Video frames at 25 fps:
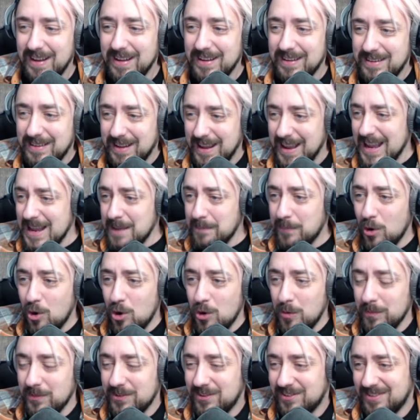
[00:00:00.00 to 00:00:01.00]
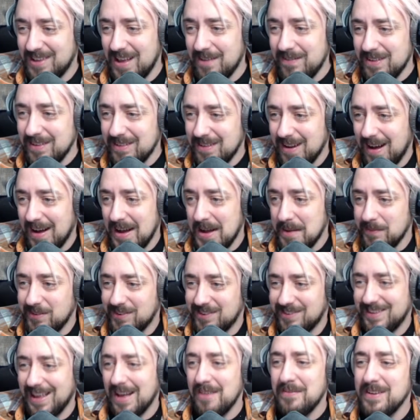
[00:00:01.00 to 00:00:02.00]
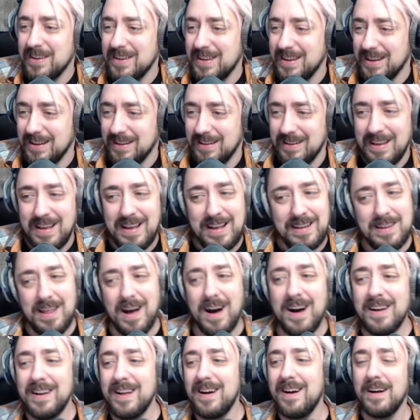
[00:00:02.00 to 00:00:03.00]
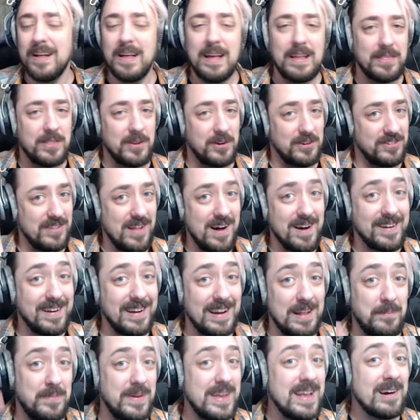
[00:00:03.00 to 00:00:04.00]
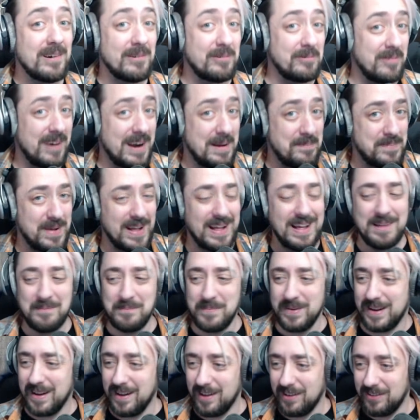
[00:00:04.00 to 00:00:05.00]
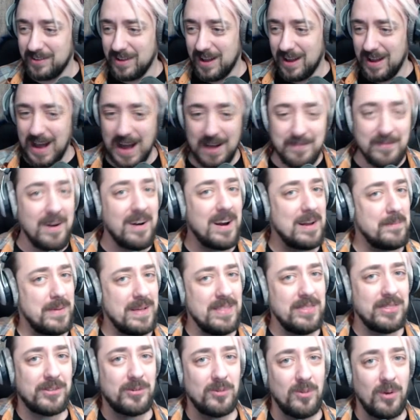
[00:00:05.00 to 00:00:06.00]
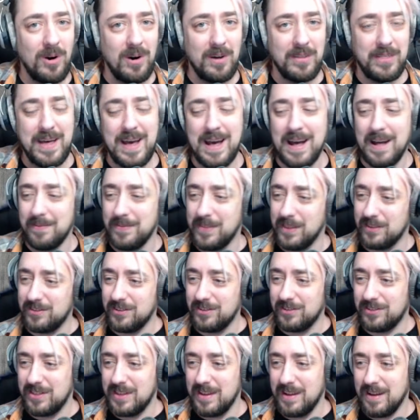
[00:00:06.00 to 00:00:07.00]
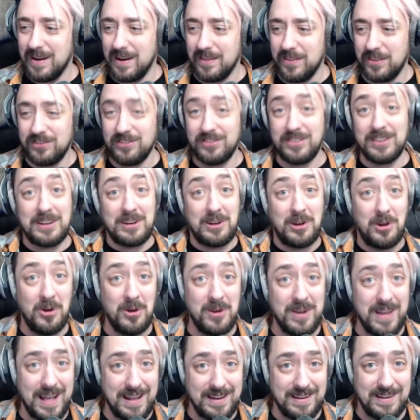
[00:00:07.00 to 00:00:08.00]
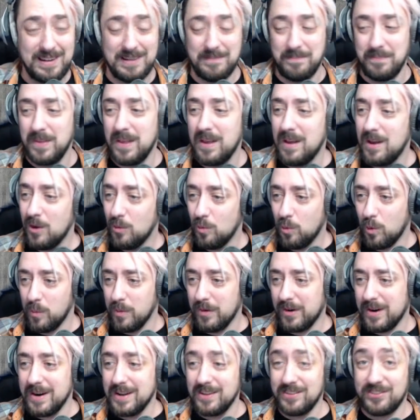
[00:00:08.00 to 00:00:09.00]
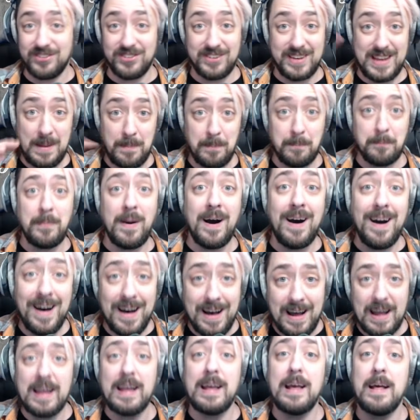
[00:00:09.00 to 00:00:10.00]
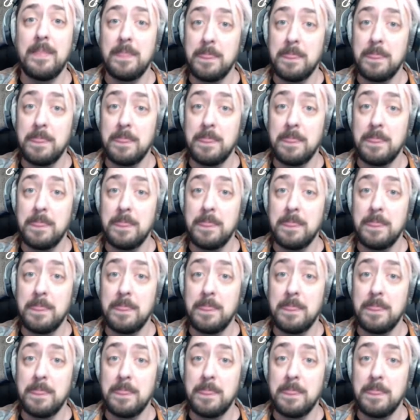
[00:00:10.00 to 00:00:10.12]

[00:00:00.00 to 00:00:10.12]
T-Boom 7 times 70. No, there's not going to be a rip because I've already been through all that. This is the good ending where we're going to skip by